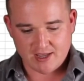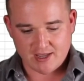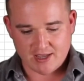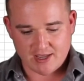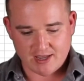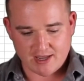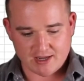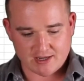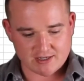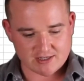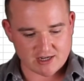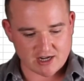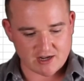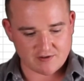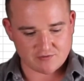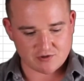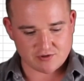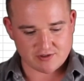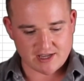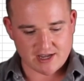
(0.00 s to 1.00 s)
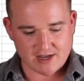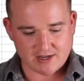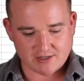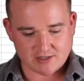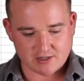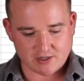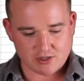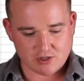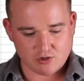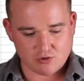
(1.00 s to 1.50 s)
And after
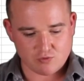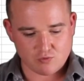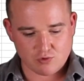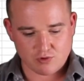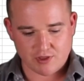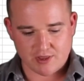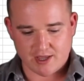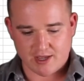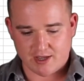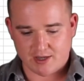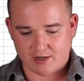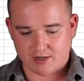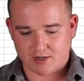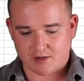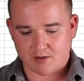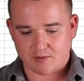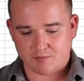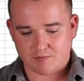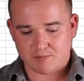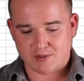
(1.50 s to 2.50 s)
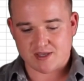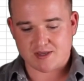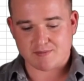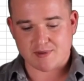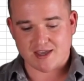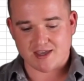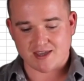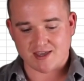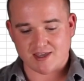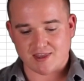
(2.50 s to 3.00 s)
that, you will then be
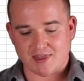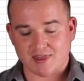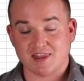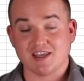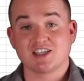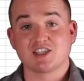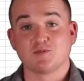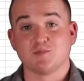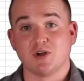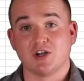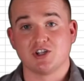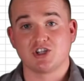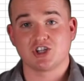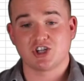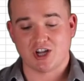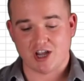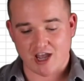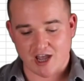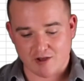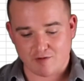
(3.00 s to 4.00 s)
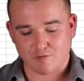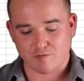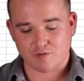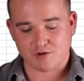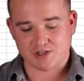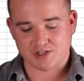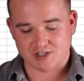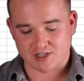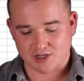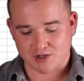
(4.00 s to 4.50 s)
making this much
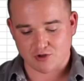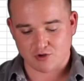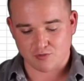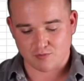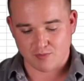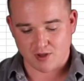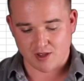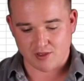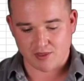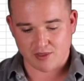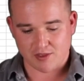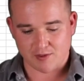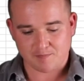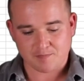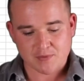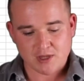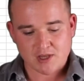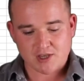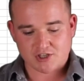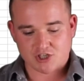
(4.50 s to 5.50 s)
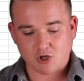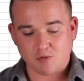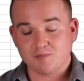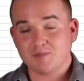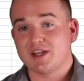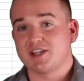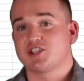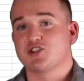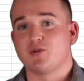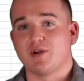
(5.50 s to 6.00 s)
every single month. So
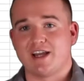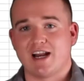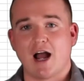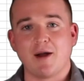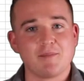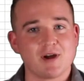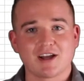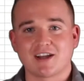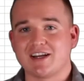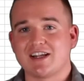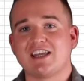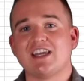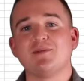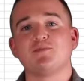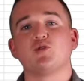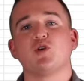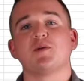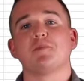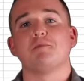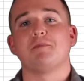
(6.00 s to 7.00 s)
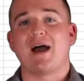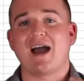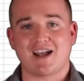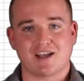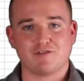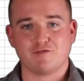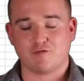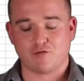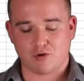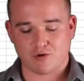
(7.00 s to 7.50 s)
that's great. I'm not going to keep going
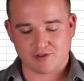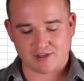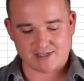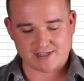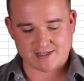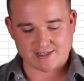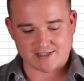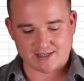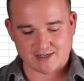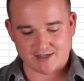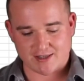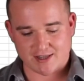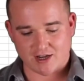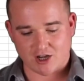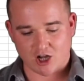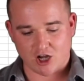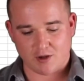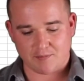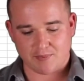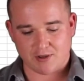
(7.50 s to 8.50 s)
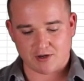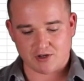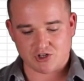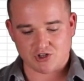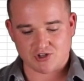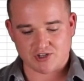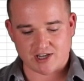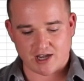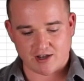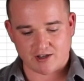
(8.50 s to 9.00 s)
back and forth, as I said, to the compound
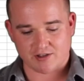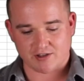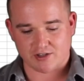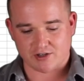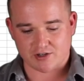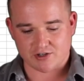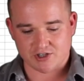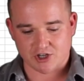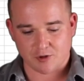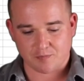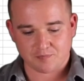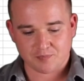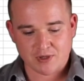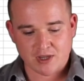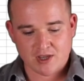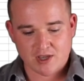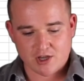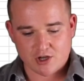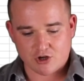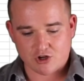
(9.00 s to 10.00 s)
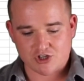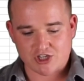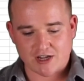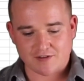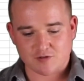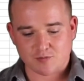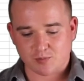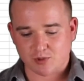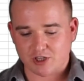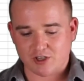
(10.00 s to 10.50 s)
interest calculator. So you're just going
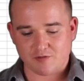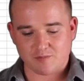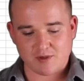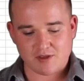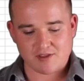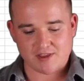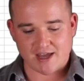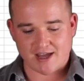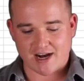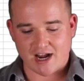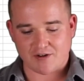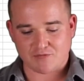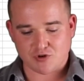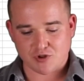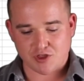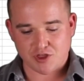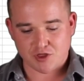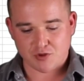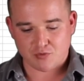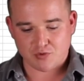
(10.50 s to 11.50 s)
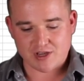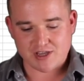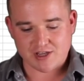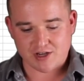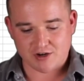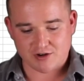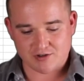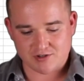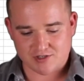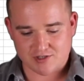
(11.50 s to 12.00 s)
to have to believe me that after three
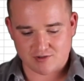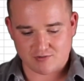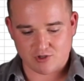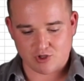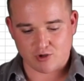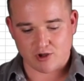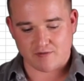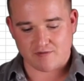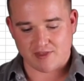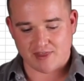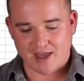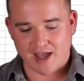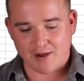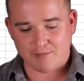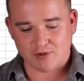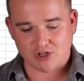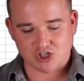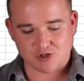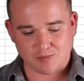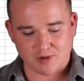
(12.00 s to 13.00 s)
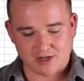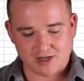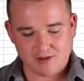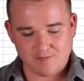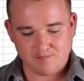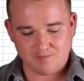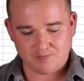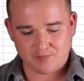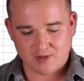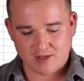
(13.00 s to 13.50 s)
years, you have that much money.
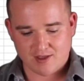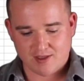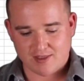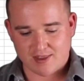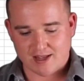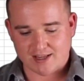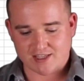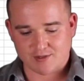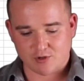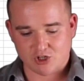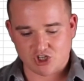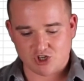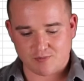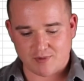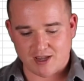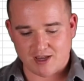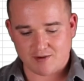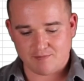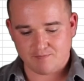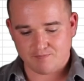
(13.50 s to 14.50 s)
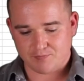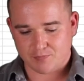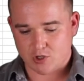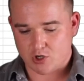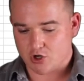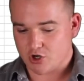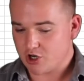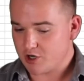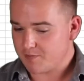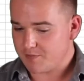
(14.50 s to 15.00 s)
That's how much you made.
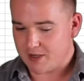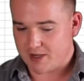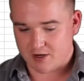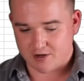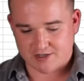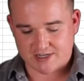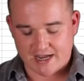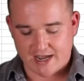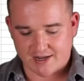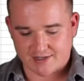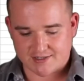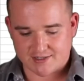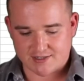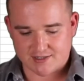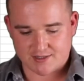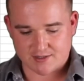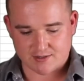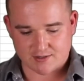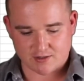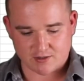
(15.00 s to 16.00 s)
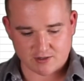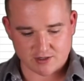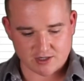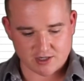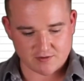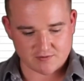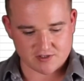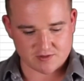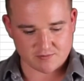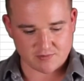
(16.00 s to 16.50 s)
You're going to pay your taxes. You're going to
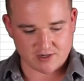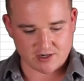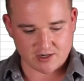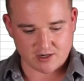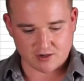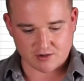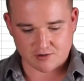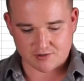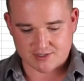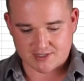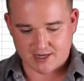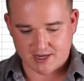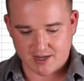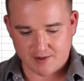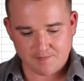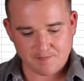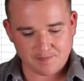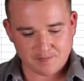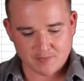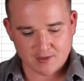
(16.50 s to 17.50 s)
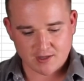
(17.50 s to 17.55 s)
give some money to Uncle Sam.